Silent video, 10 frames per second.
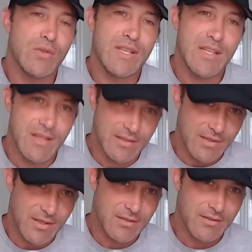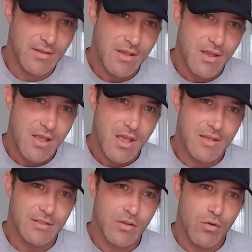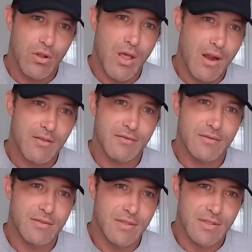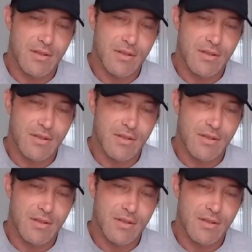You need these things. And so a lot of